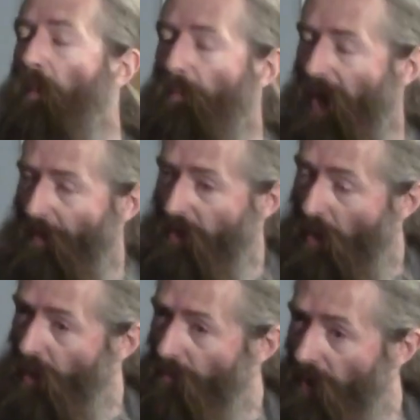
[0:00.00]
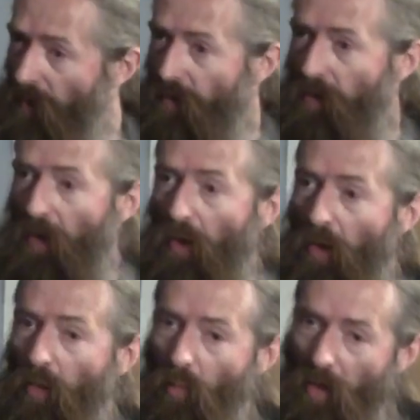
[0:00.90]
perhaps co-administered
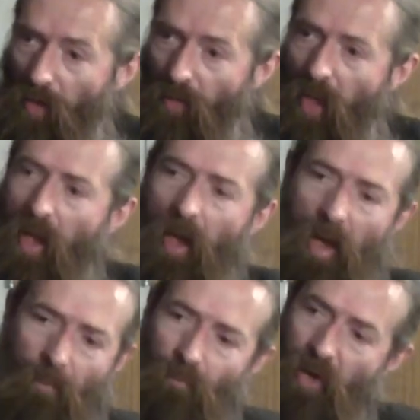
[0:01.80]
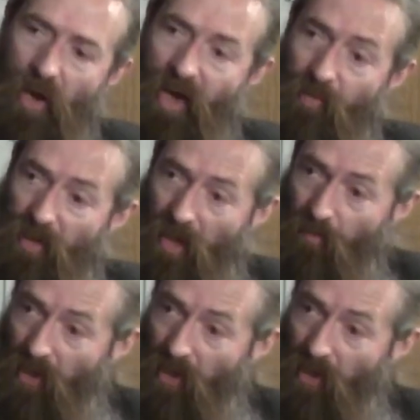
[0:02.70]
along with brown adipocyte